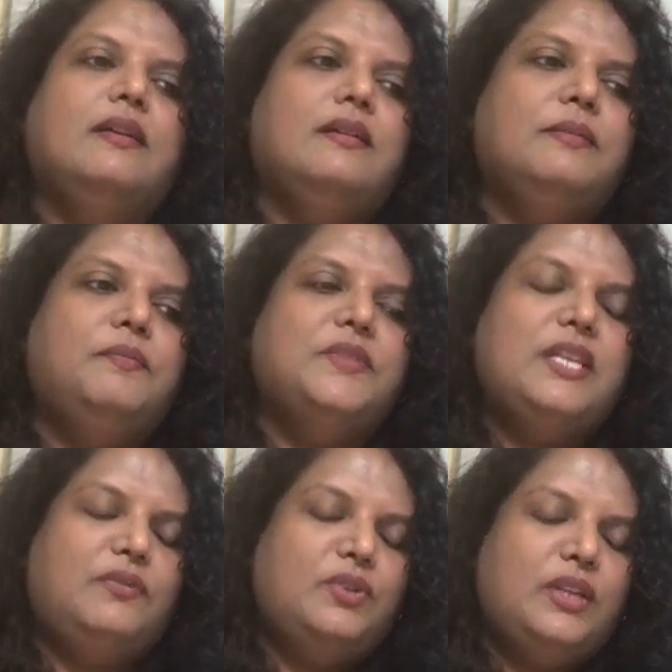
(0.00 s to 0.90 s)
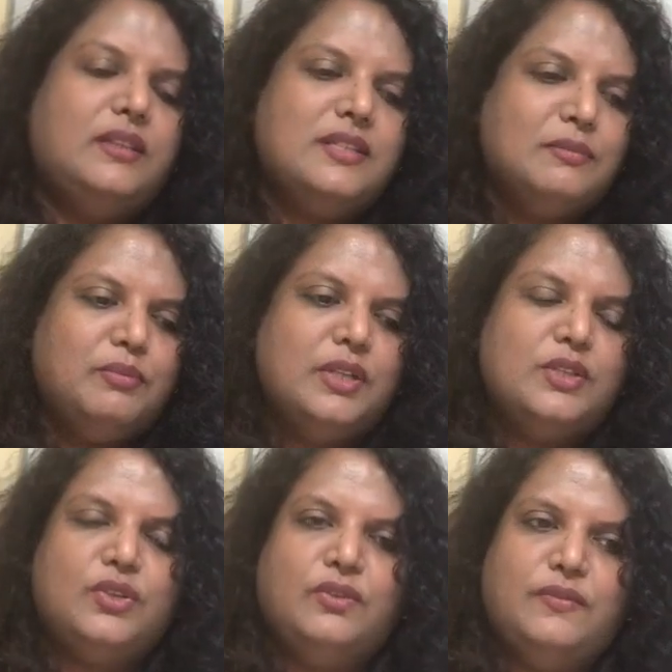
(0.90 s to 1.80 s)
Um, say if you take the
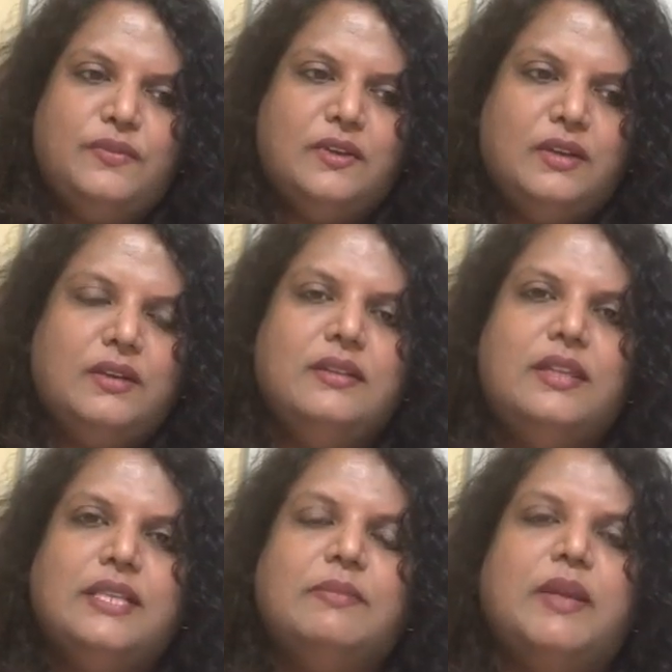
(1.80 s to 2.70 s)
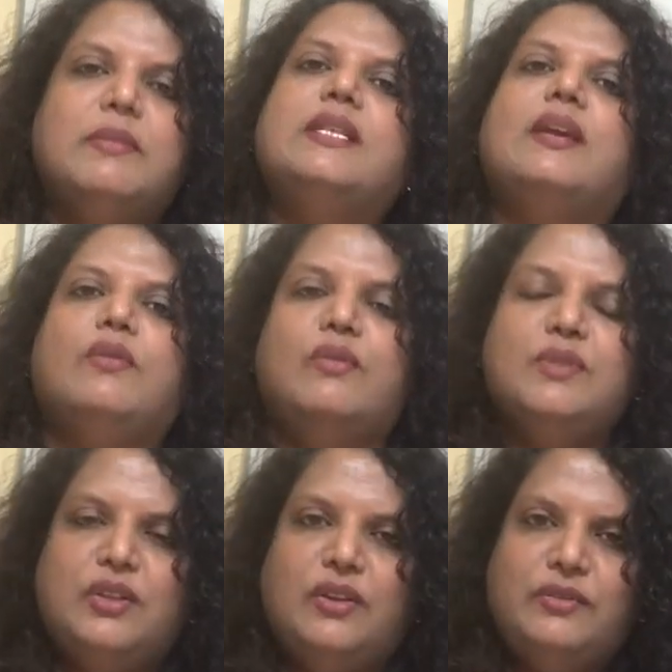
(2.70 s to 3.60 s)
simplest of uh, the experiments like
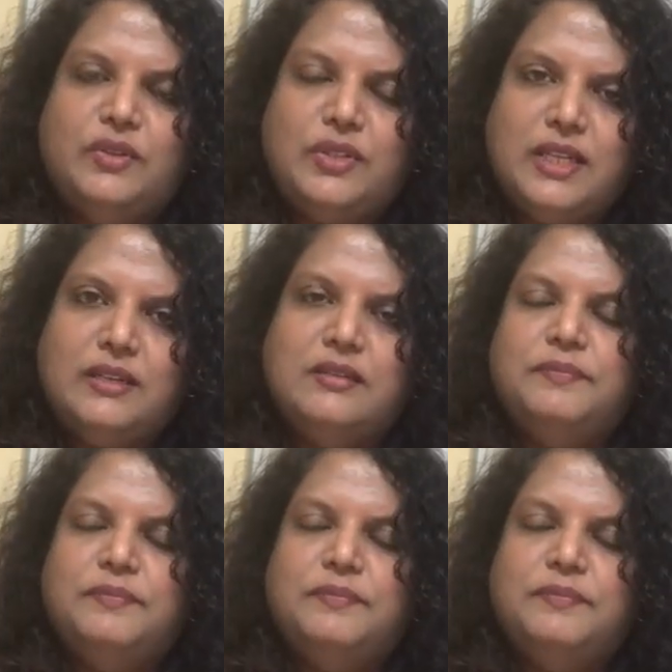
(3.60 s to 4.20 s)
Ohm's law if you take